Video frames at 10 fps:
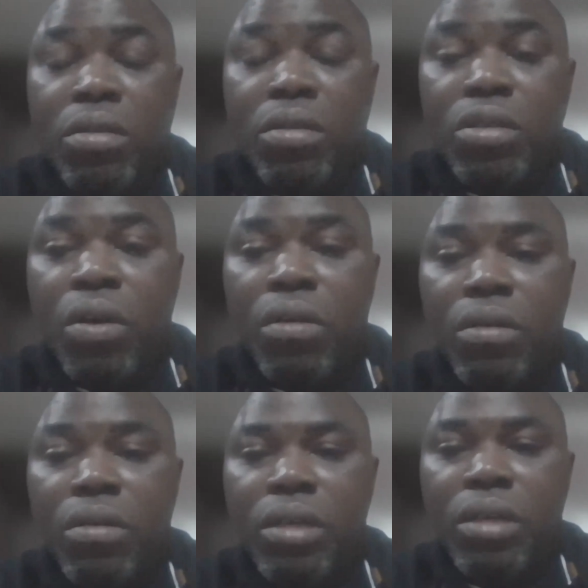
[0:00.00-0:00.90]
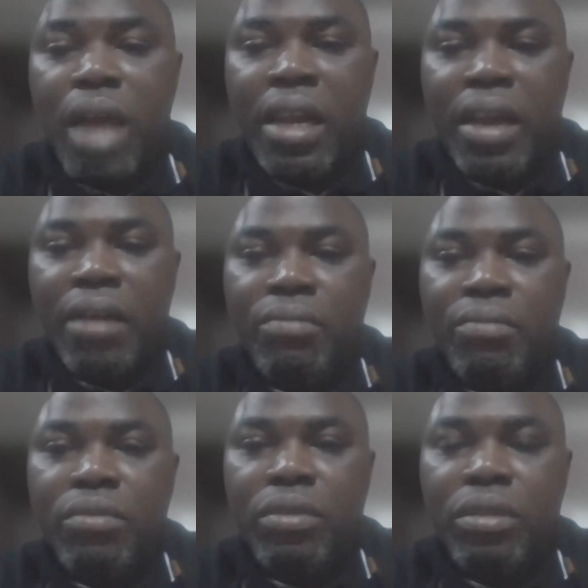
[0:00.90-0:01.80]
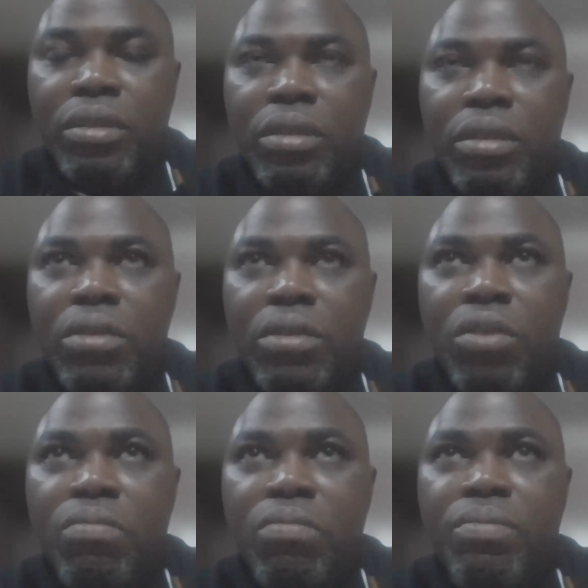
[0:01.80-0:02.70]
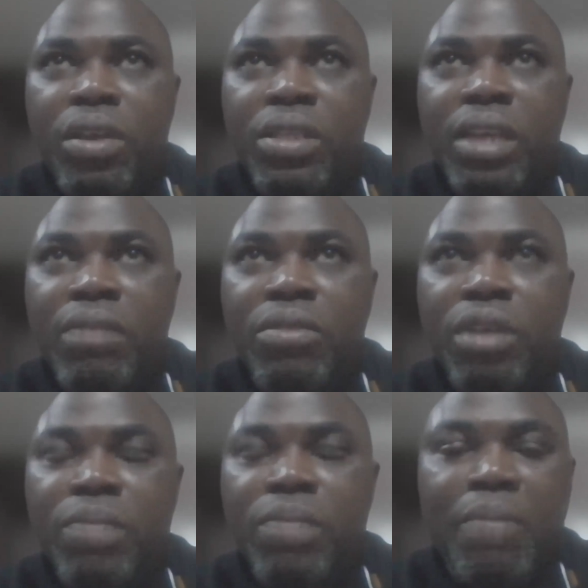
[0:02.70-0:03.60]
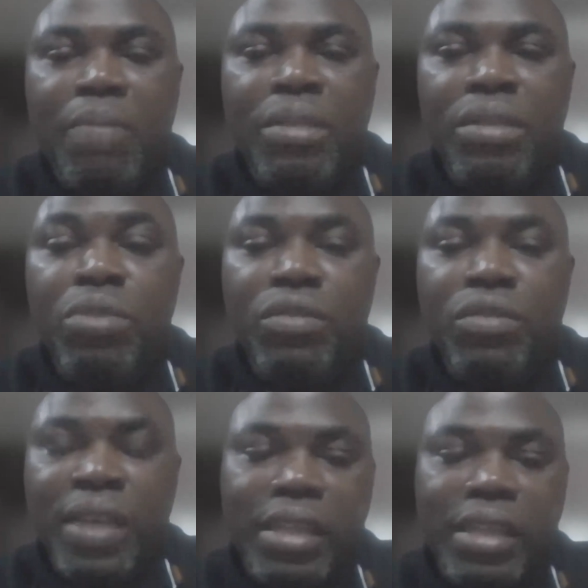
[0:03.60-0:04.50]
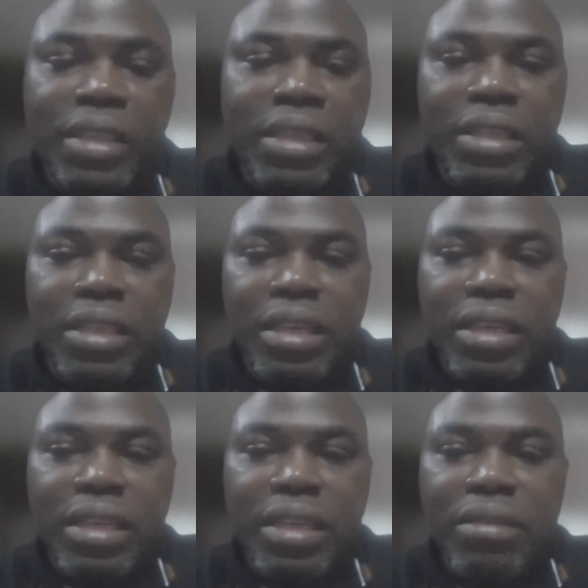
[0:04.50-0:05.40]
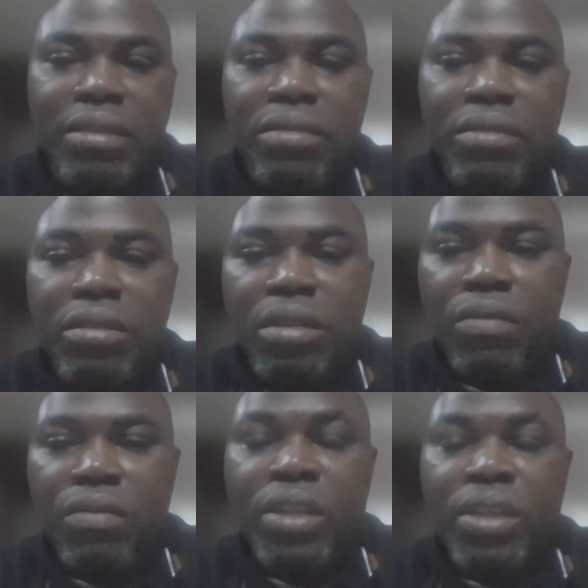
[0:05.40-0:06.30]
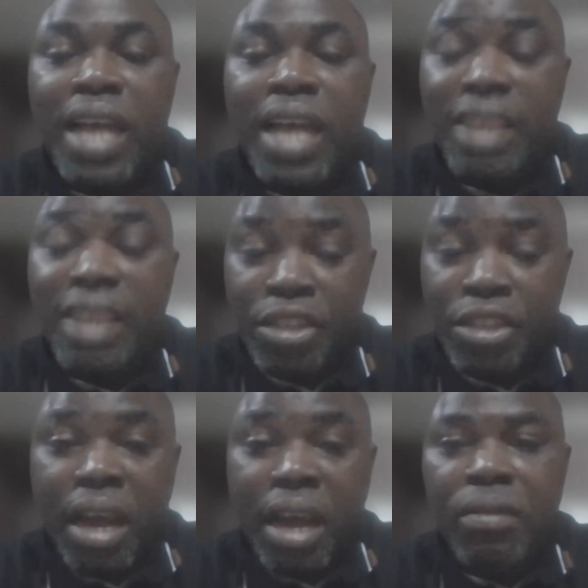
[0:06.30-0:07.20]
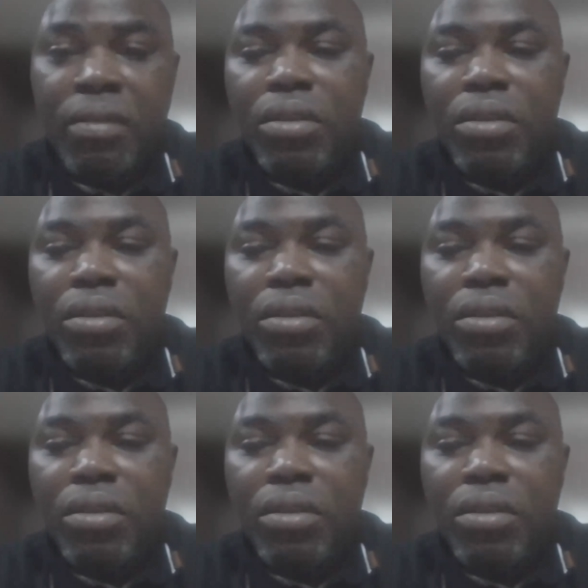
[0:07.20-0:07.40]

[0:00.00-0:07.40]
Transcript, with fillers: So and, um, you know, because uh, sometimes most facilities, in, in, for instance, in Nigeria,